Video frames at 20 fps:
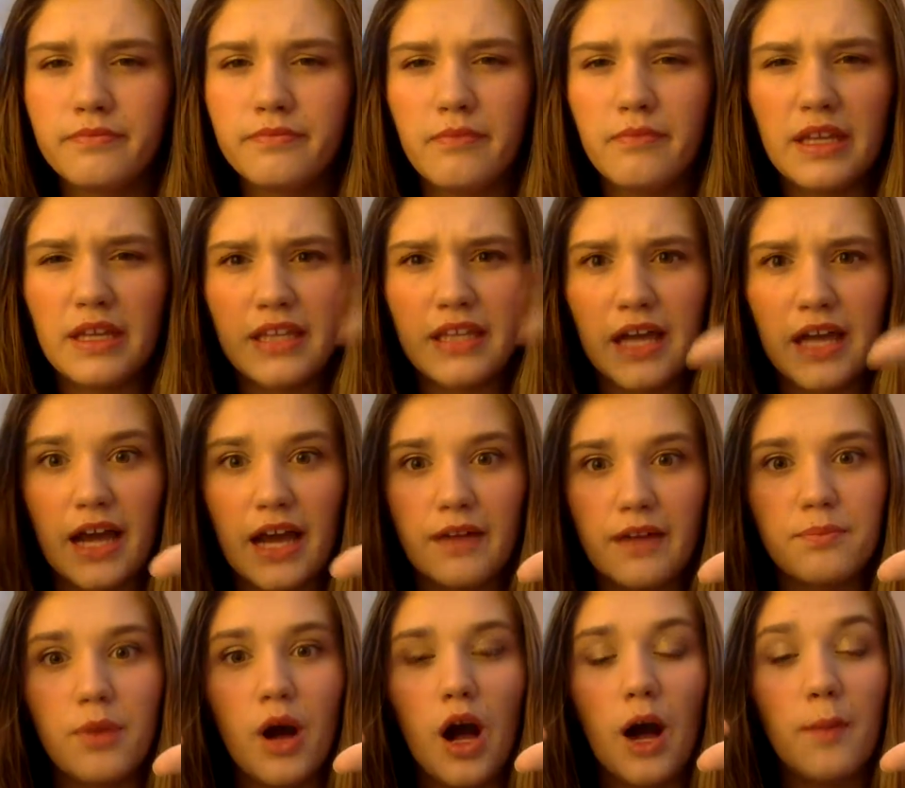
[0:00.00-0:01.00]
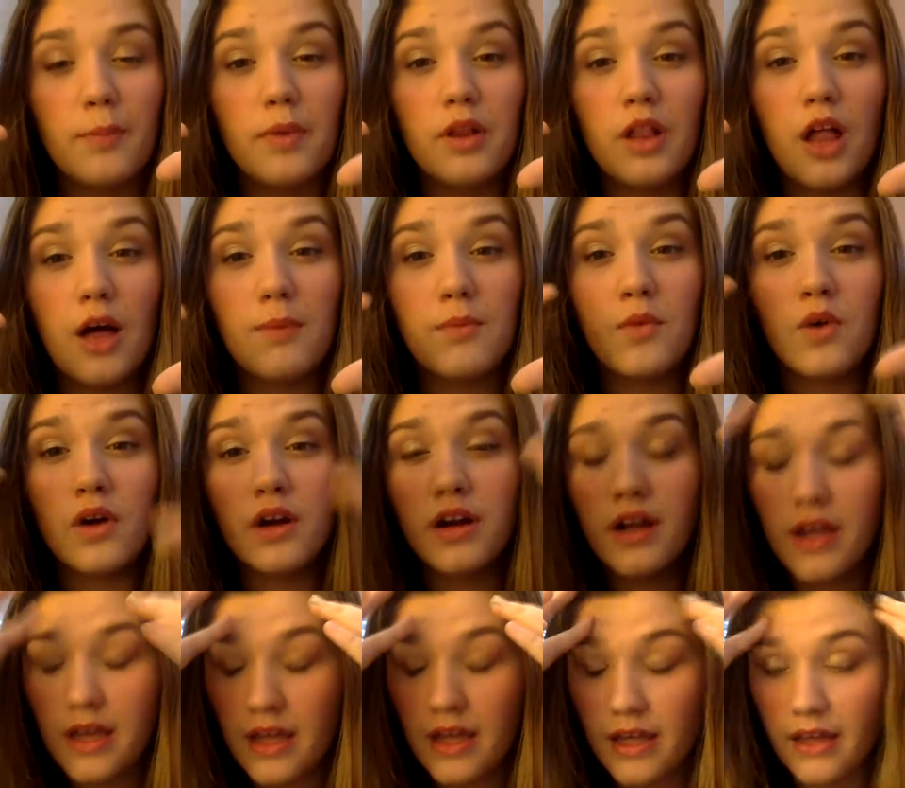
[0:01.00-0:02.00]
make the eye pop a lot more,
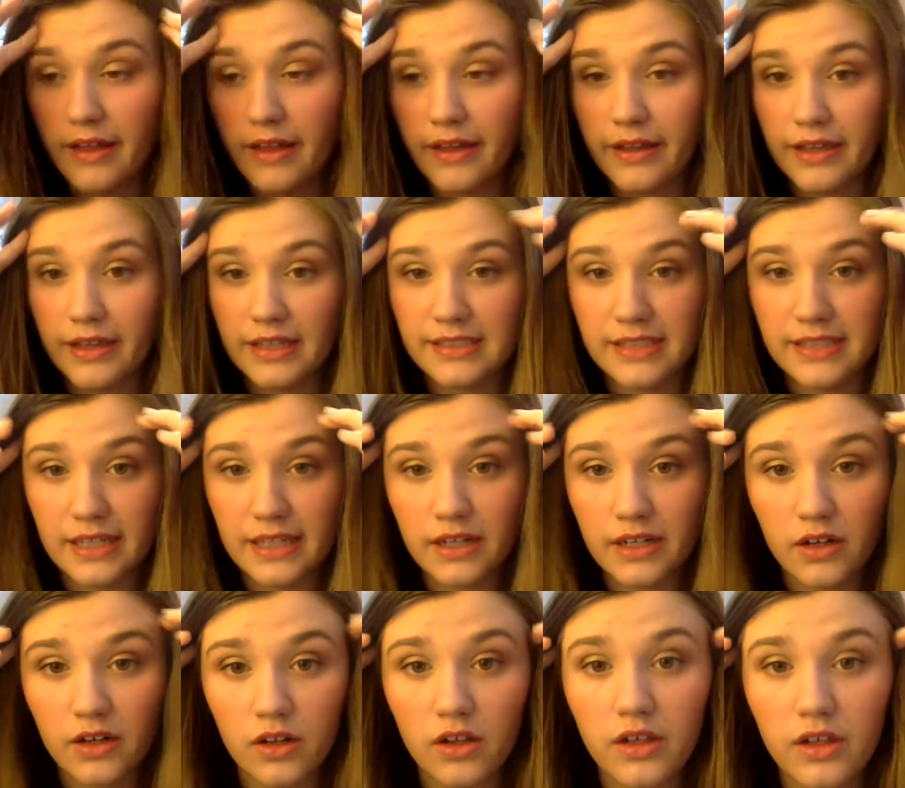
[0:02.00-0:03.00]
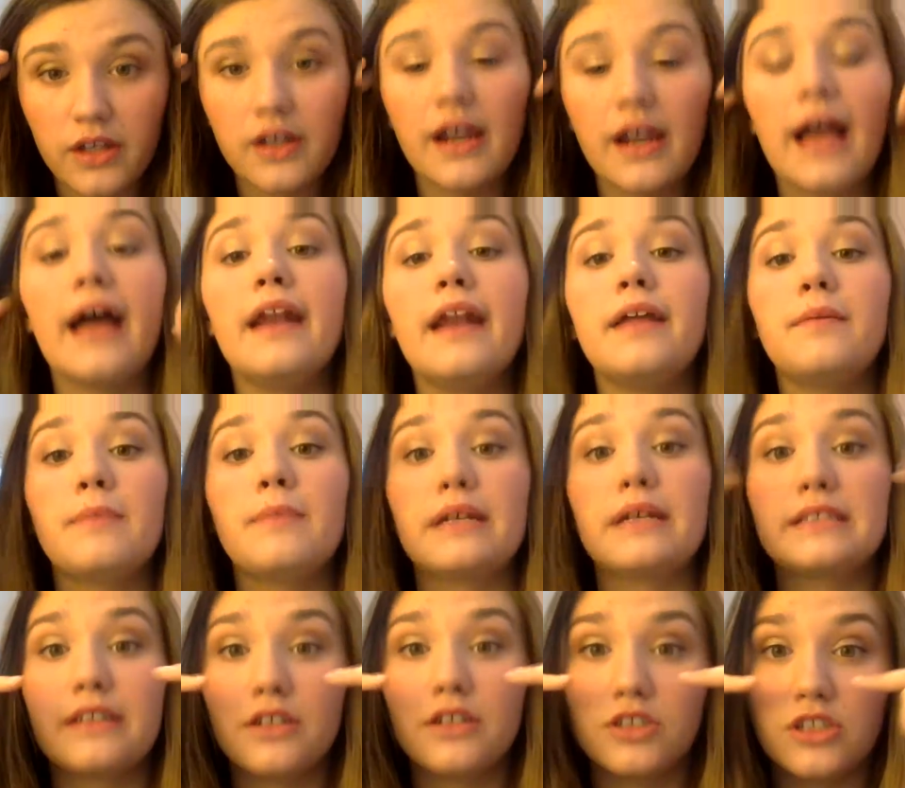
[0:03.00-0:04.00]
like I said earlier, adding
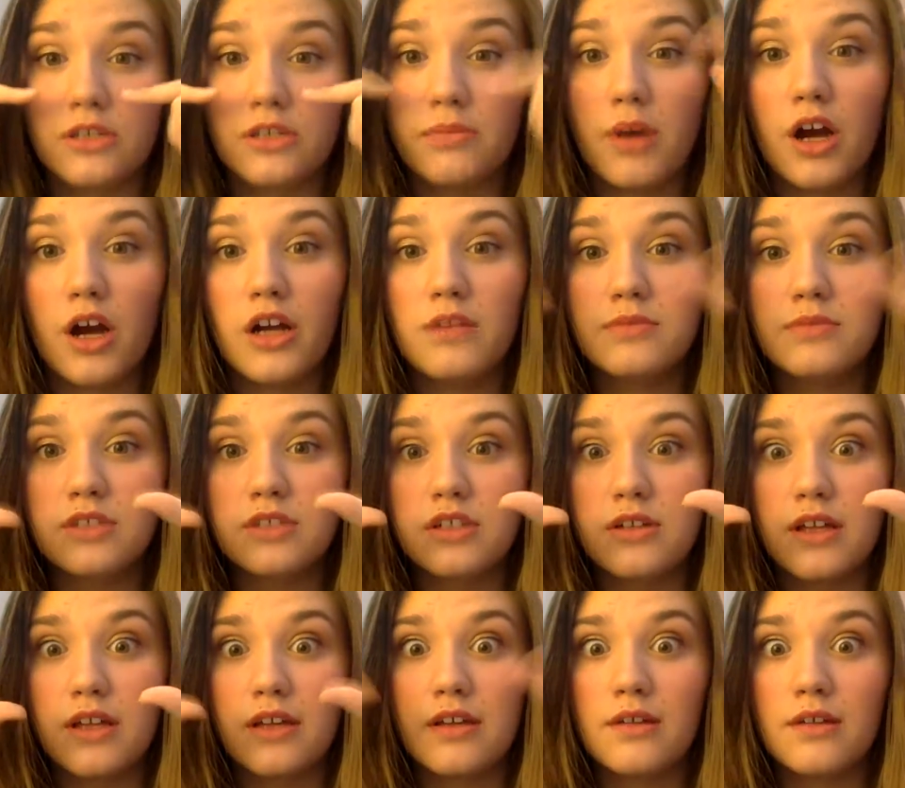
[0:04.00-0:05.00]
mascara to the bottom is gonna